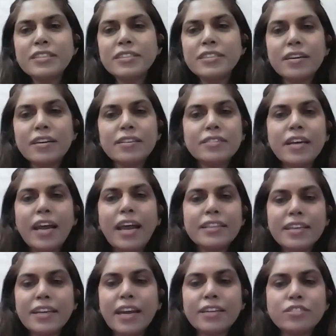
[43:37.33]
I
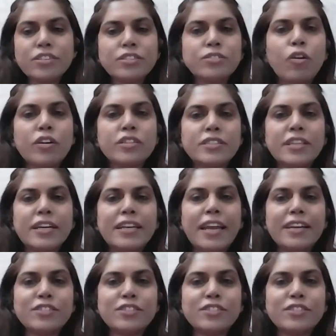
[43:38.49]
think I just lost the connection.